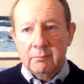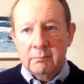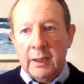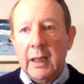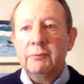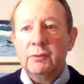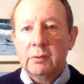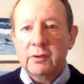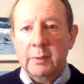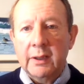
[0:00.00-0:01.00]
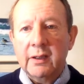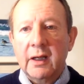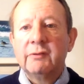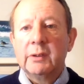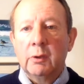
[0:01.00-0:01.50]
Perhaps you would expect
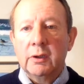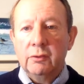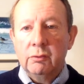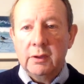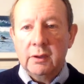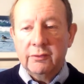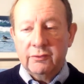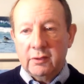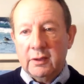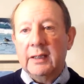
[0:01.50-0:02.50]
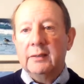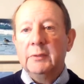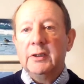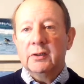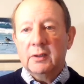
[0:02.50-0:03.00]
everyone knew the answer to that
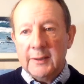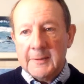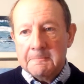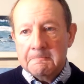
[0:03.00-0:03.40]
immediately.